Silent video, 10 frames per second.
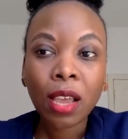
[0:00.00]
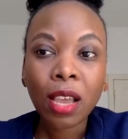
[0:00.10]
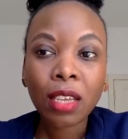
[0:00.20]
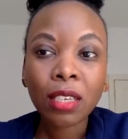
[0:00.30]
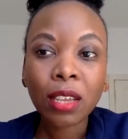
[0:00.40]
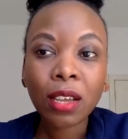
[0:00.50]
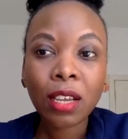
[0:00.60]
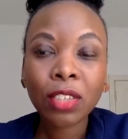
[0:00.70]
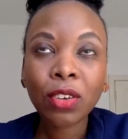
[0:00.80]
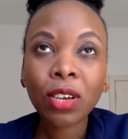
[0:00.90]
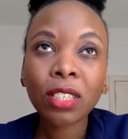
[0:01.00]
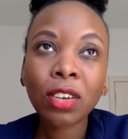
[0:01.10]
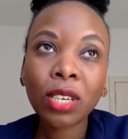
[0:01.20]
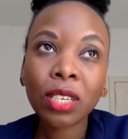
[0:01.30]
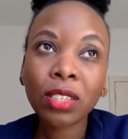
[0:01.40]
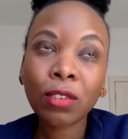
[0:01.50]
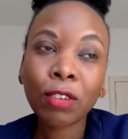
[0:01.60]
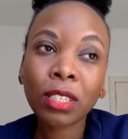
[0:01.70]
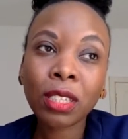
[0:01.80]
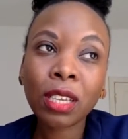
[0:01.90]
And uh, as you're answering this,
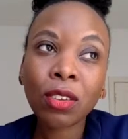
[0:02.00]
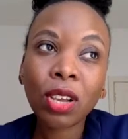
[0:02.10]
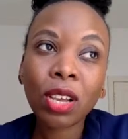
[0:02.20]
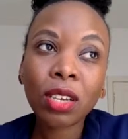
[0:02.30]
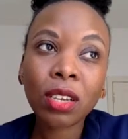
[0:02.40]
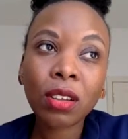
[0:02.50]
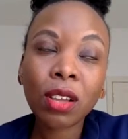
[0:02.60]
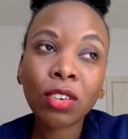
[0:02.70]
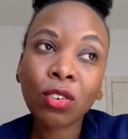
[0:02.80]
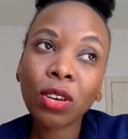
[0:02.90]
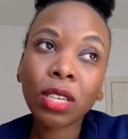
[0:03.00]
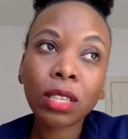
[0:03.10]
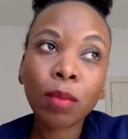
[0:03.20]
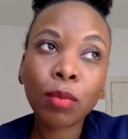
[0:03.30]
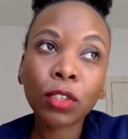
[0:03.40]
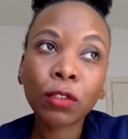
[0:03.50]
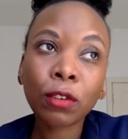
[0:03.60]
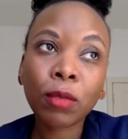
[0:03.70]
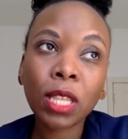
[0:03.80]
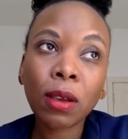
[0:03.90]
obviously, you can uh, draw examples
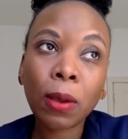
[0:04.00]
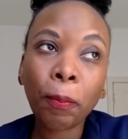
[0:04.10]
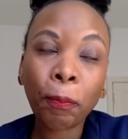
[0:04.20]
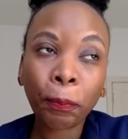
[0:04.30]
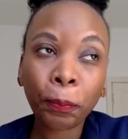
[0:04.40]
from the